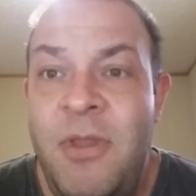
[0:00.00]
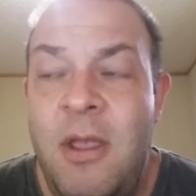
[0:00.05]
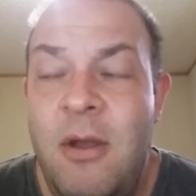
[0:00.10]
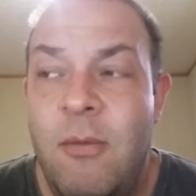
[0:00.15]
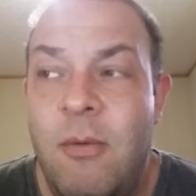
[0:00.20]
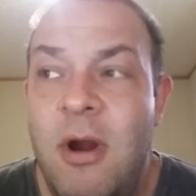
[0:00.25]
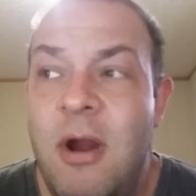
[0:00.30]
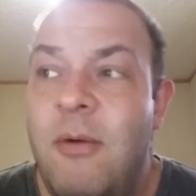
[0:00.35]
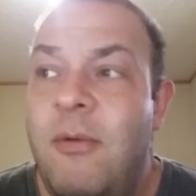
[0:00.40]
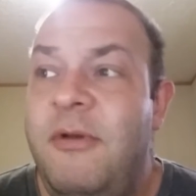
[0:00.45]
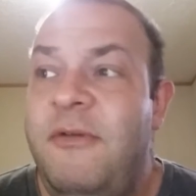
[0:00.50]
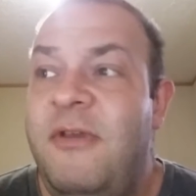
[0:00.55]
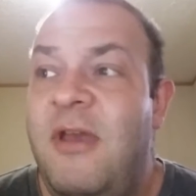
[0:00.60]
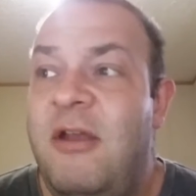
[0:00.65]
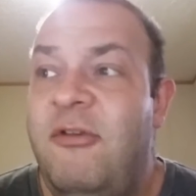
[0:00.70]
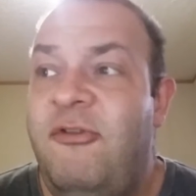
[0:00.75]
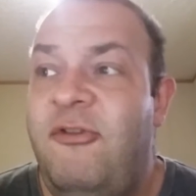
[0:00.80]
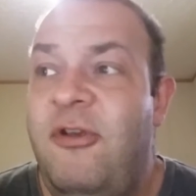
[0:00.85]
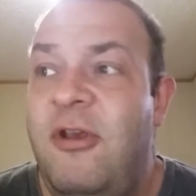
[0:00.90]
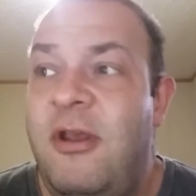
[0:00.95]
Where was
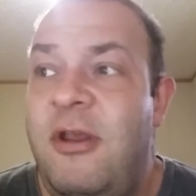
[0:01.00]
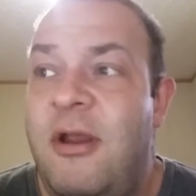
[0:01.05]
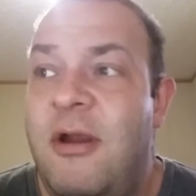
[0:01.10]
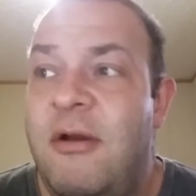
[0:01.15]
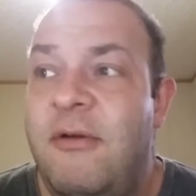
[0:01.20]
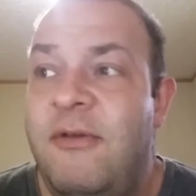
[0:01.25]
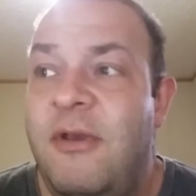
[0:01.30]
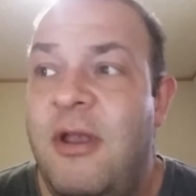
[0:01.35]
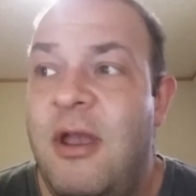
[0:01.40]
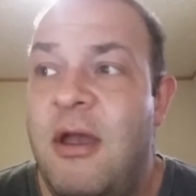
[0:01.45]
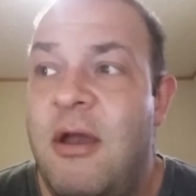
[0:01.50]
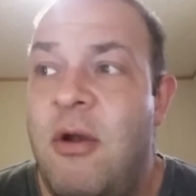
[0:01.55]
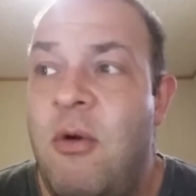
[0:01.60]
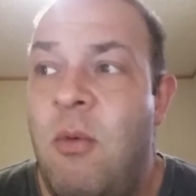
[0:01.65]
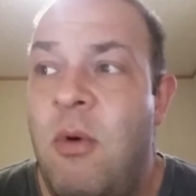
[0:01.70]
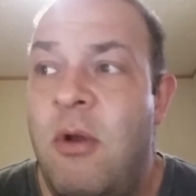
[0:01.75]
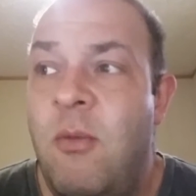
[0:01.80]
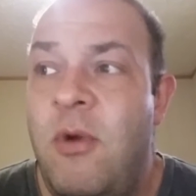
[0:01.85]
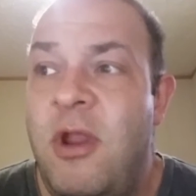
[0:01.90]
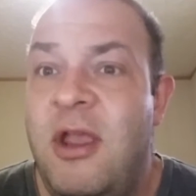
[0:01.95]
that shit years ago
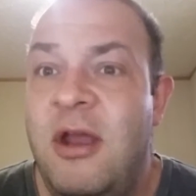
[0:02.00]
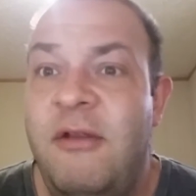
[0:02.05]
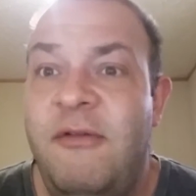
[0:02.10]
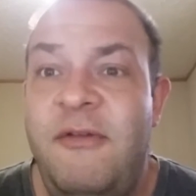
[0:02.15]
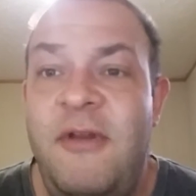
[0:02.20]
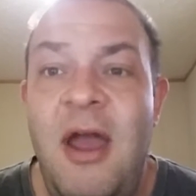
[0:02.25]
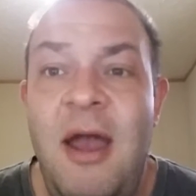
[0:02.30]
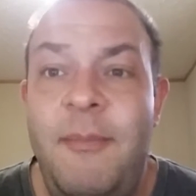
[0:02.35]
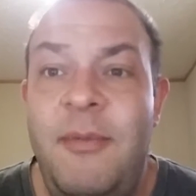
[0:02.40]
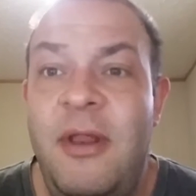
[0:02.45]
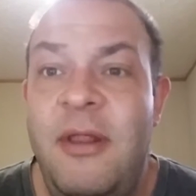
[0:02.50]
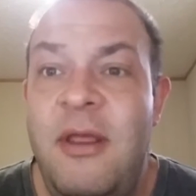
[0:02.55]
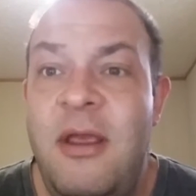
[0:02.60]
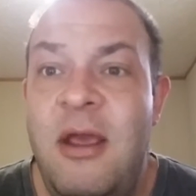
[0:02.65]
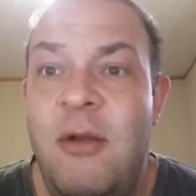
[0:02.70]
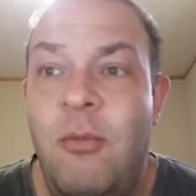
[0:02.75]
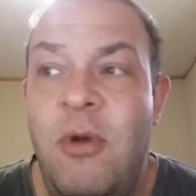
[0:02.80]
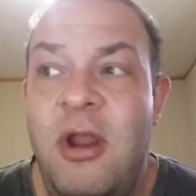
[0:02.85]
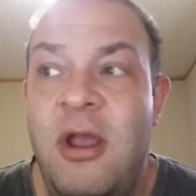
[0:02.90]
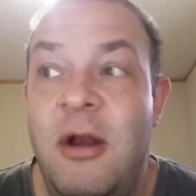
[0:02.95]
when we could have stopped it
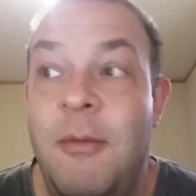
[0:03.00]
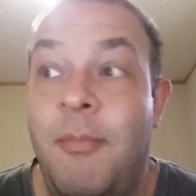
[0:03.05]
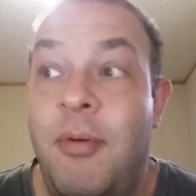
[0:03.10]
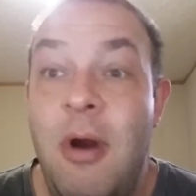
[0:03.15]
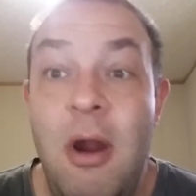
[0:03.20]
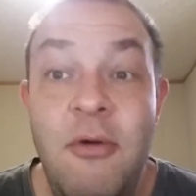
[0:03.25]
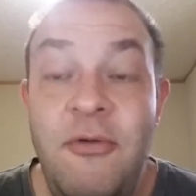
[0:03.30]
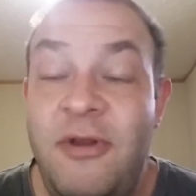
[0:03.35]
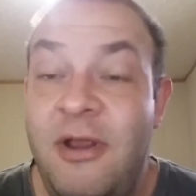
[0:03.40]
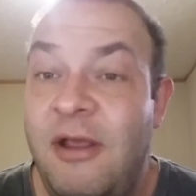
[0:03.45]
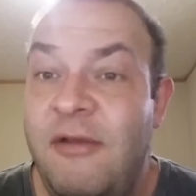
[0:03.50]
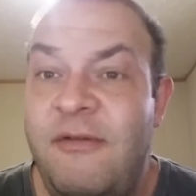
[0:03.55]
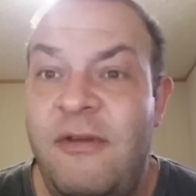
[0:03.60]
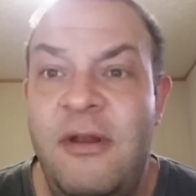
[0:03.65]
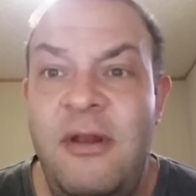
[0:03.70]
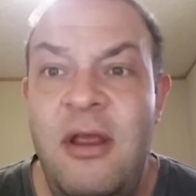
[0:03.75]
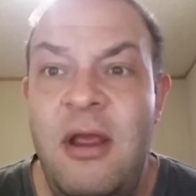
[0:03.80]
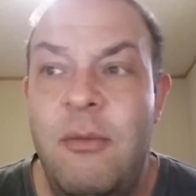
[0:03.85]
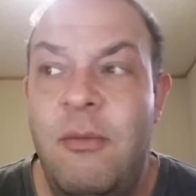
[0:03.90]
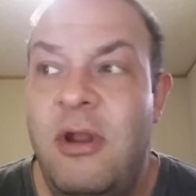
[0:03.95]
then? We could have
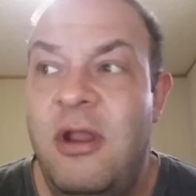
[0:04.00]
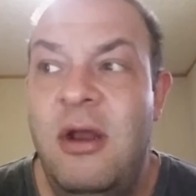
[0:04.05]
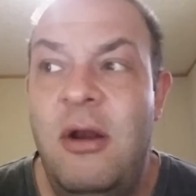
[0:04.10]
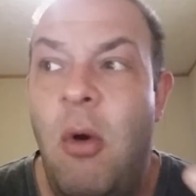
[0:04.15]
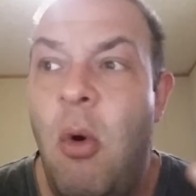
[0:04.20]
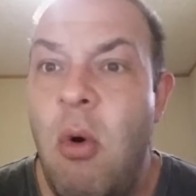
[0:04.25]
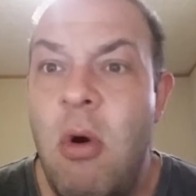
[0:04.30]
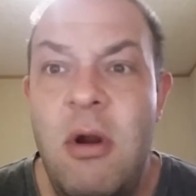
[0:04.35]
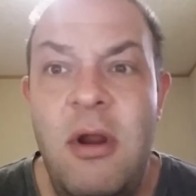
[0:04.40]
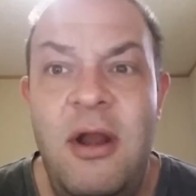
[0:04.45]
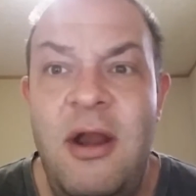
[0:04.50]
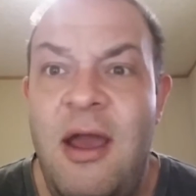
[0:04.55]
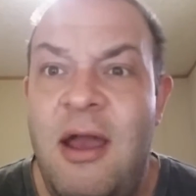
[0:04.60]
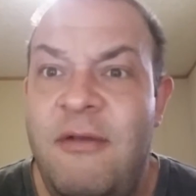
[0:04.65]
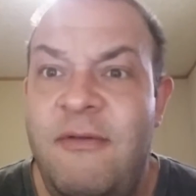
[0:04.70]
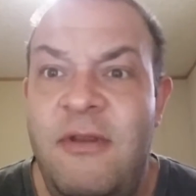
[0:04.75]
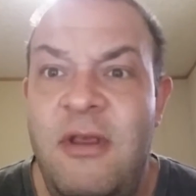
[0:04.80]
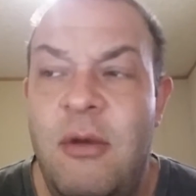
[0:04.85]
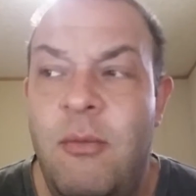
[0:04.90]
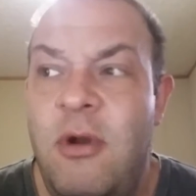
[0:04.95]
protested then. We could have
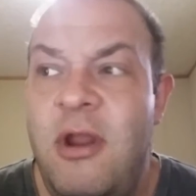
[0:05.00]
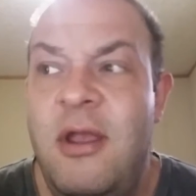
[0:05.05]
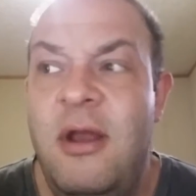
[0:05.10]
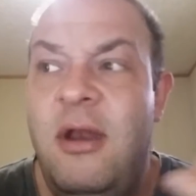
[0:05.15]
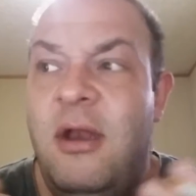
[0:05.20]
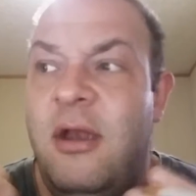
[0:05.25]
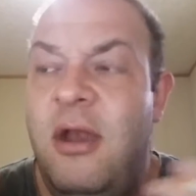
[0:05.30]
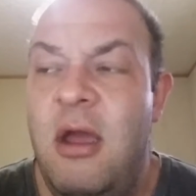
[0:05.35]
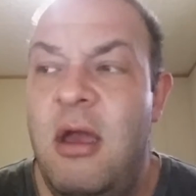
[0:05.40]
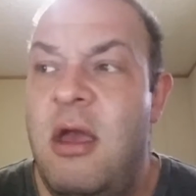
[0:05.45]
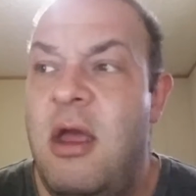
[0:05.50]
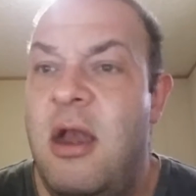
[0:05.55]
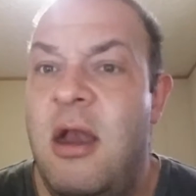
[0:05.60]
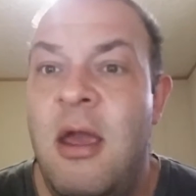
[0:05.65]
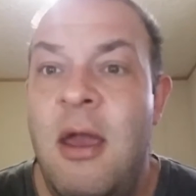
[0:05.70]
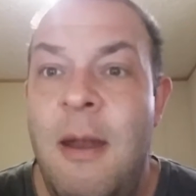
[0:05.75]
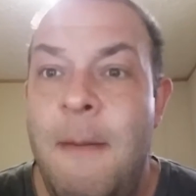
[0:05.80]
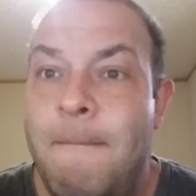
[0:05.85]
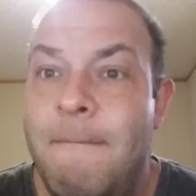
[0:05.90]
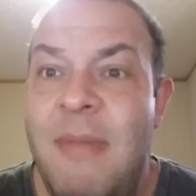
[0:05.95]
organized then. We could have done
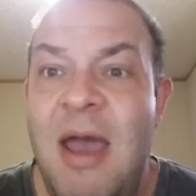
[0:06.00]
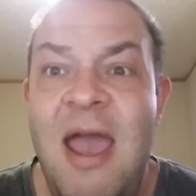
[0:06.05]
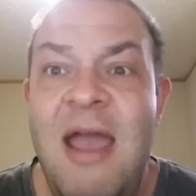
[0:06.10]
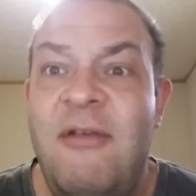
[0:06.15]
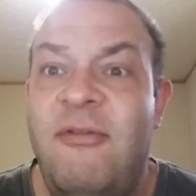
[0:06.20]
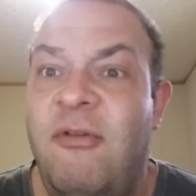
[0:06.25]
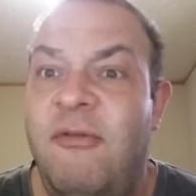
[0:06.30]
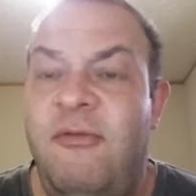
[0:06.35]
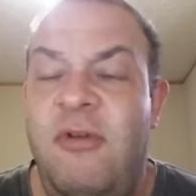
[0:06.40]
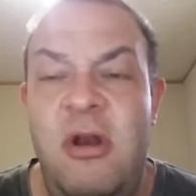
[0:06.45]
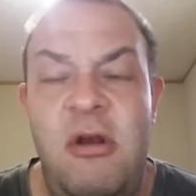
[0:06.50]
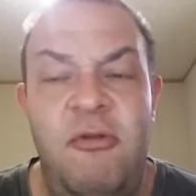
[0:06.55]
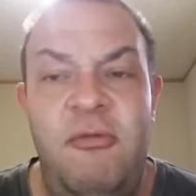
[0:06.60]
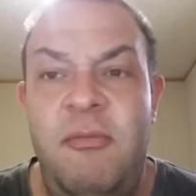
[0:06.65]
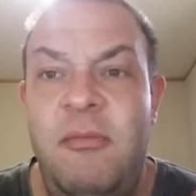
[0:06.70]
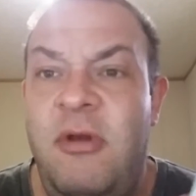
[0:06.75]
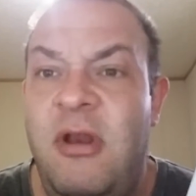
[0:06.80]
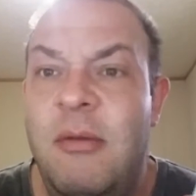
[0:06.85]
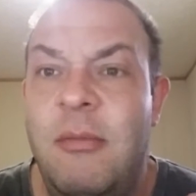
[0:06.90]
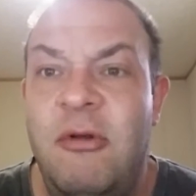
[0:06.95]
massive
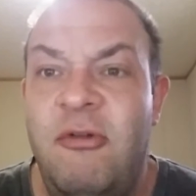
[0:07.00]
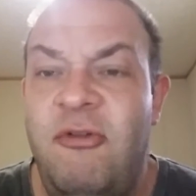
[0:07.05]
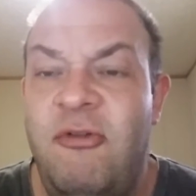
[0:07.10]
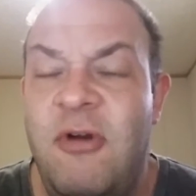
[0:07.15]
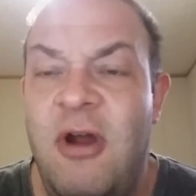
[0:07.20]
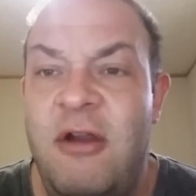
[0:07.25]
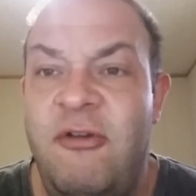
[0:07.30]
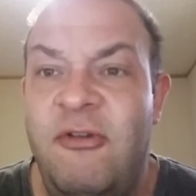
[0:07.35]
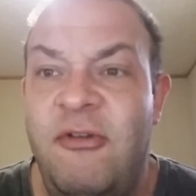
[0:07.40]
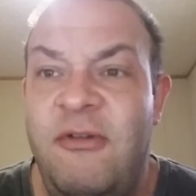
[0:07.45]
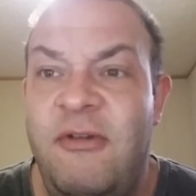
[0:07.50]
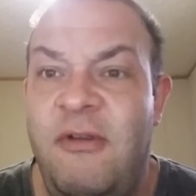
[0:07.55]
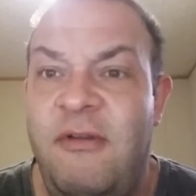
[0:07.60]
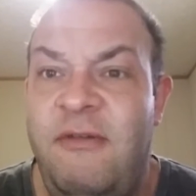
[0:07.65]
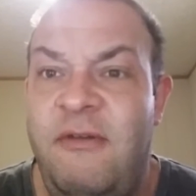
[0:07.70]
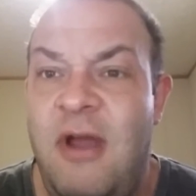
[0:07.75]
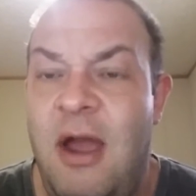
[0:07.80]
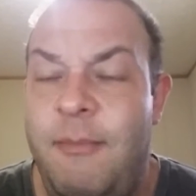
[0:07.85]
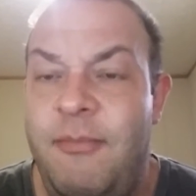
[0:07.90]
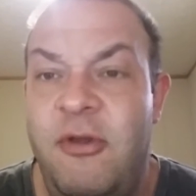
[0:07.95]
demonstrations to
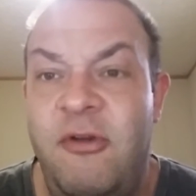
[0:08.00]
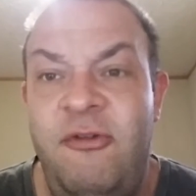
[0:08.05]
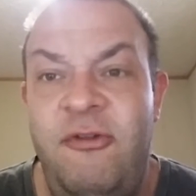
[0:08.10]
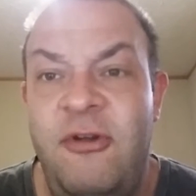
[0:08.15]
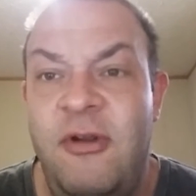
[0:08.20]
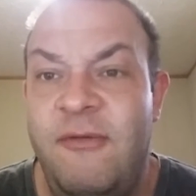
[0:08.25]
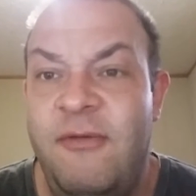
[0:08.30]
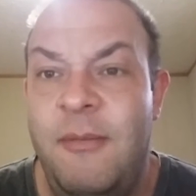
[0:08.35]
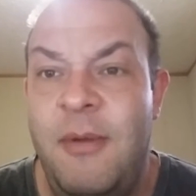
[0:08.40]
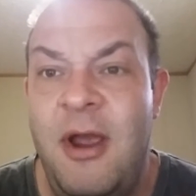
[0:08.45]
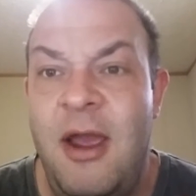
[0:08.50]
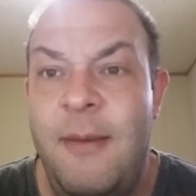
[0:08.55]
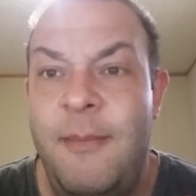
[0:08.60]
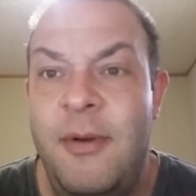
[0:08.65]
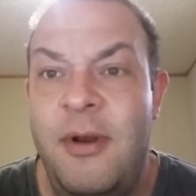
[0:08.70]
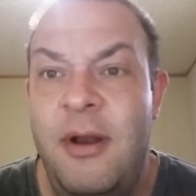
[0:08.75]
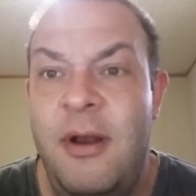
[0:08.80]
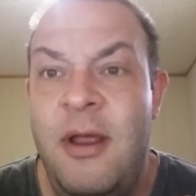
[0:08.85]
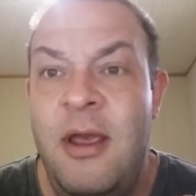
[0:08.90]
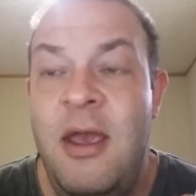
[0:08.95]
stop this shit from
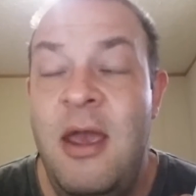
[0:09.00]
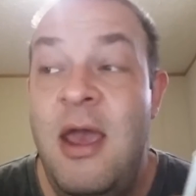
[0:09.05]
happening.